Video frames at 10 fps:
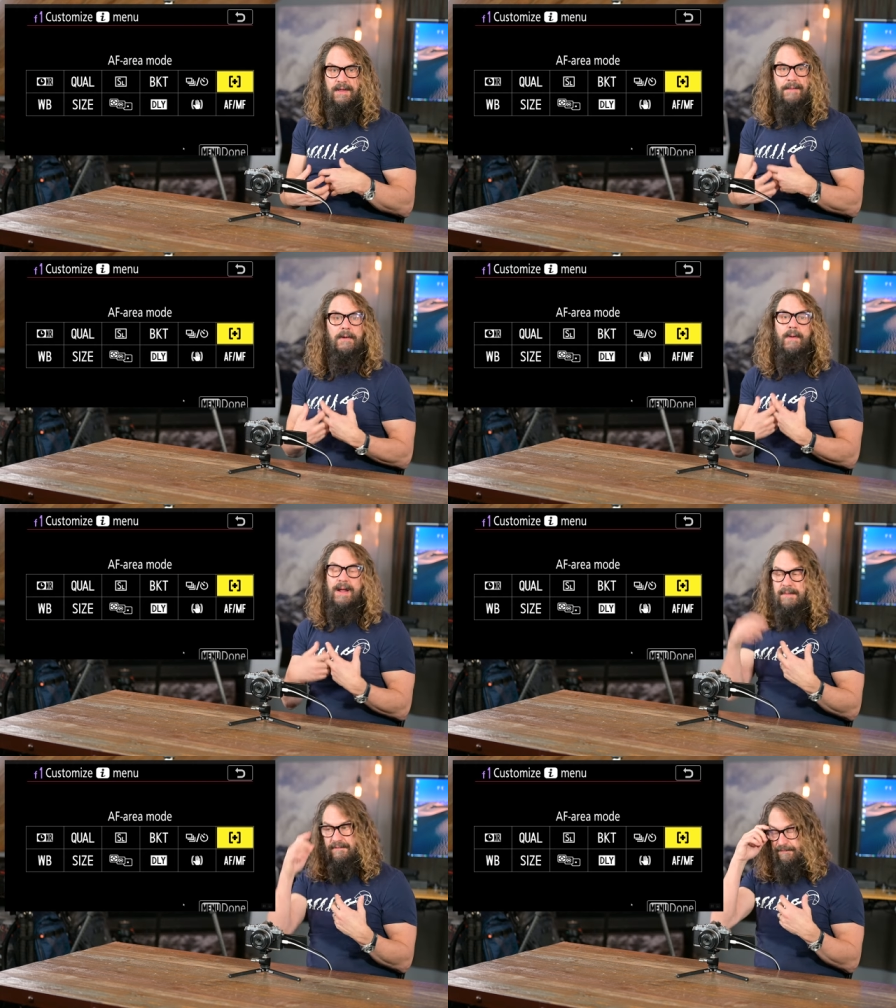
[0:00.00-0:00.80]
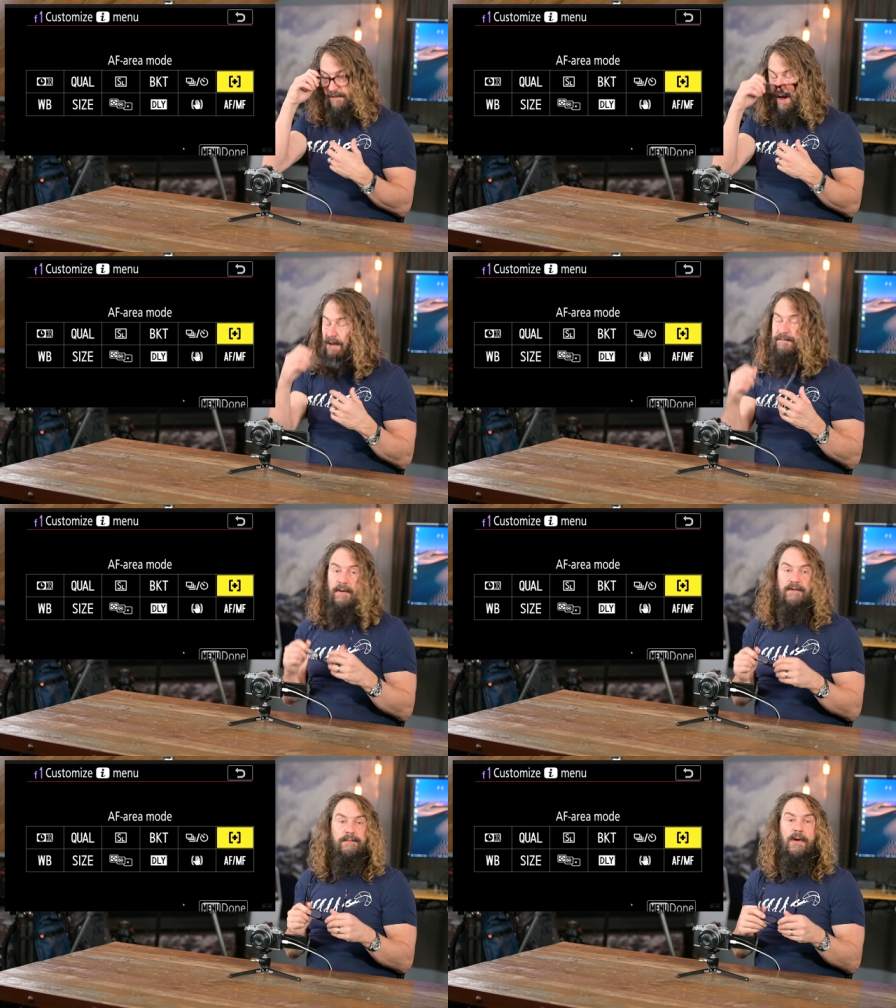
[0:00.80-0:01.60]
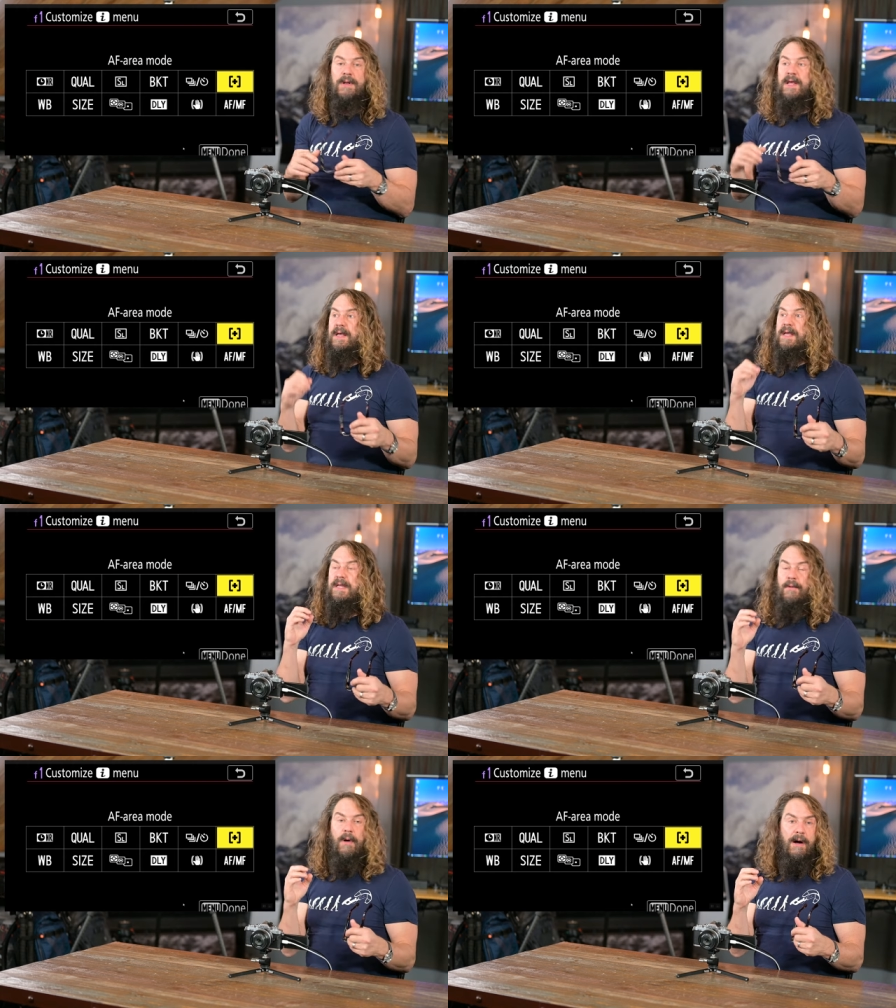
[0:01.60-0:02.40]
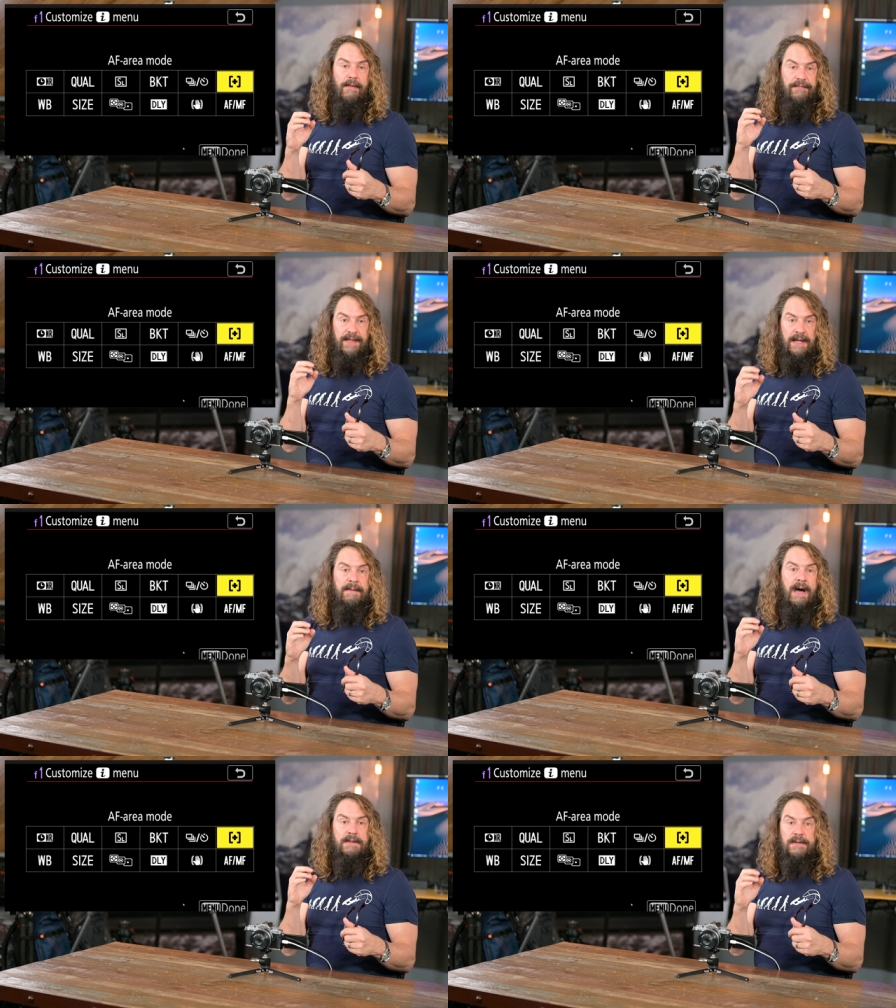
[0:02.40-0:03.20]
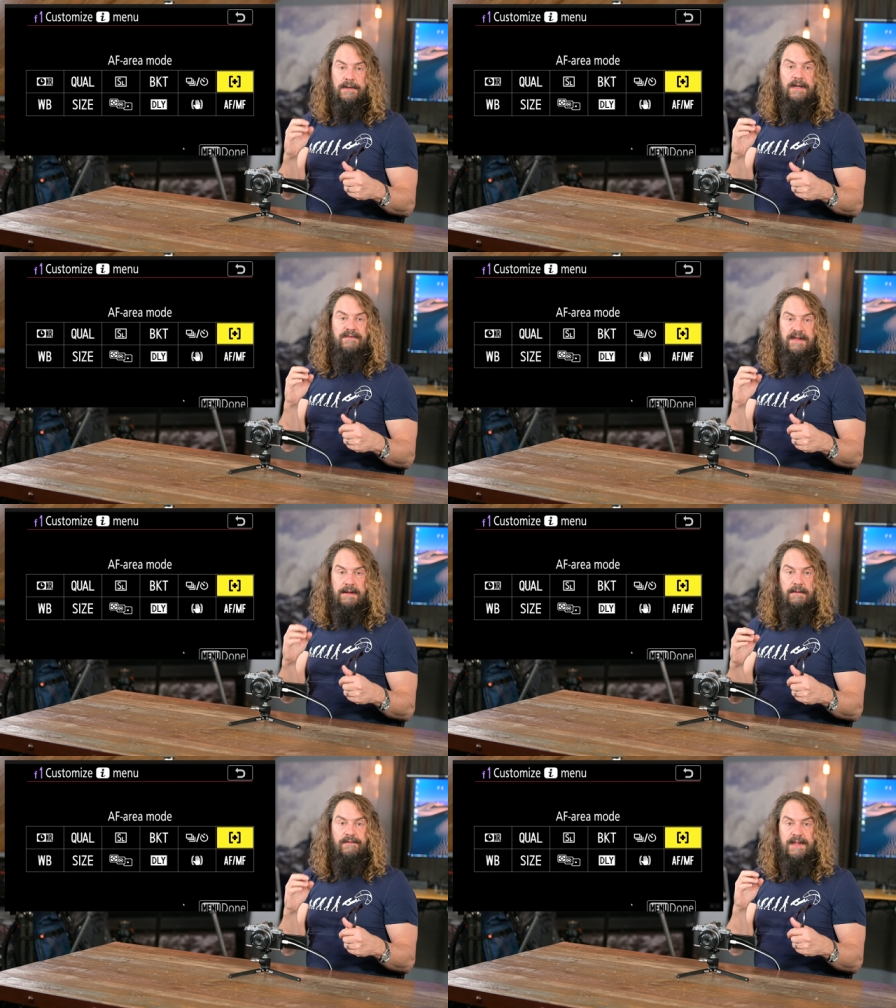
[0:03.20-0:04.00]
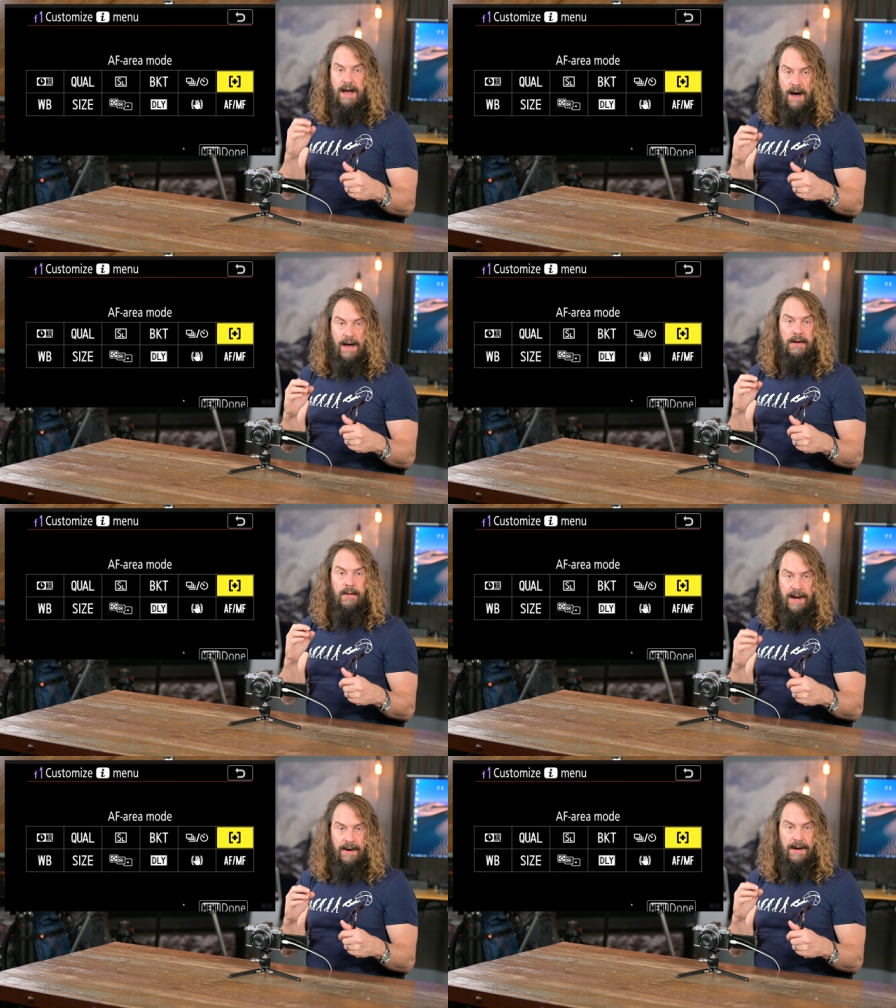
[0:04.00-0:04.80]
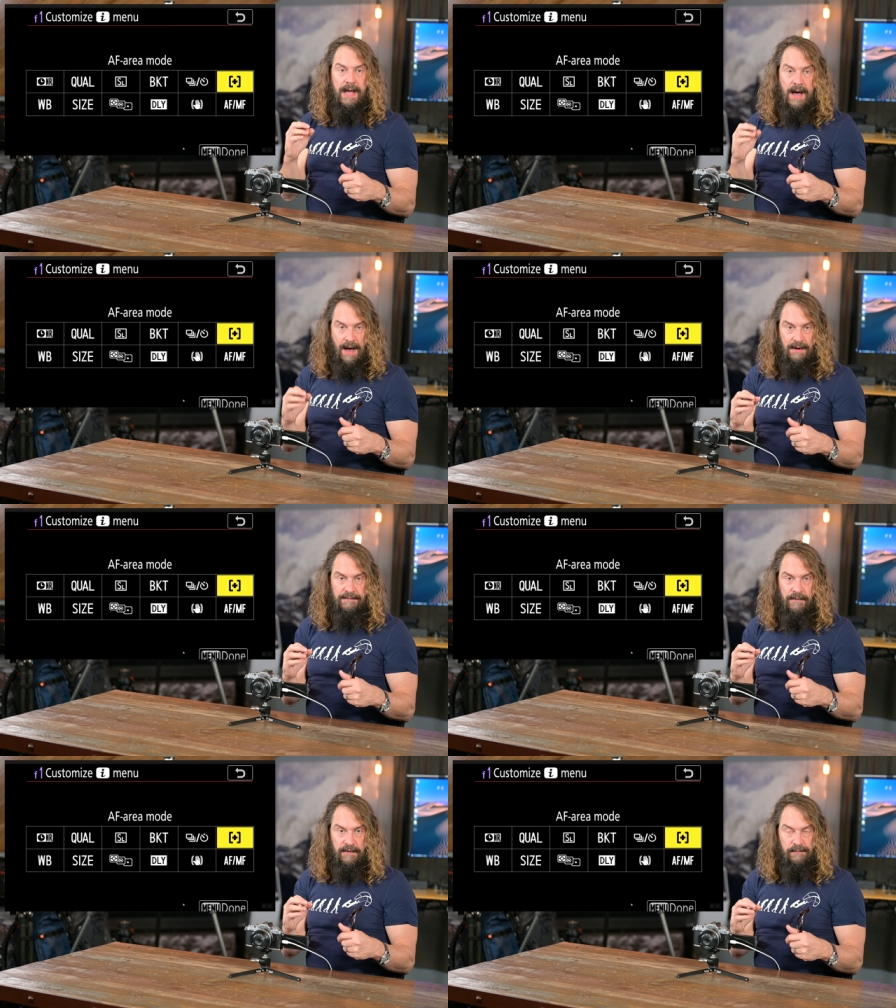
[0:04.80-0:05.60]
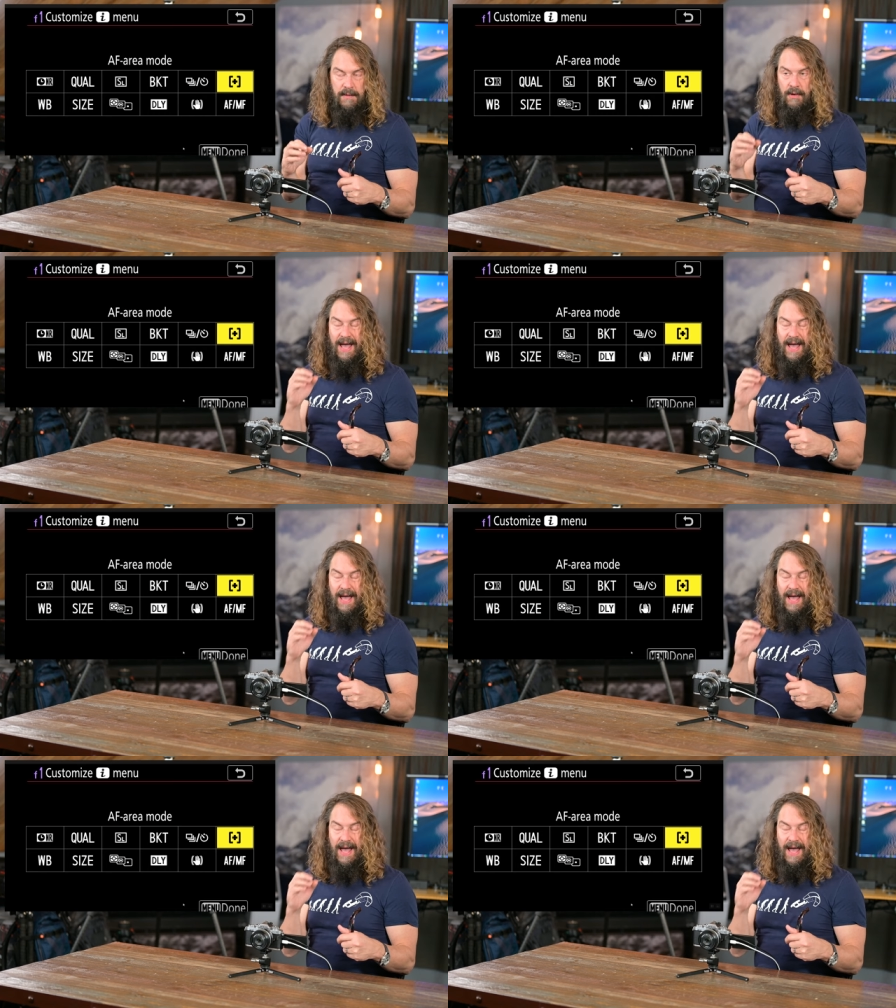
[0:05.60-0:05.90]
I'm going to recommend for autofocus mode, you all think about learning to use the auto area autofocus mode.